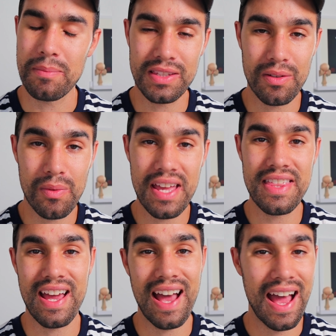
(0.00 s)
but the way
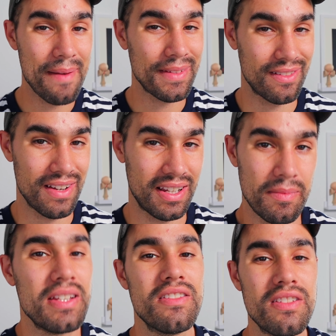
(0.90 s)
that I'm gonna recommend you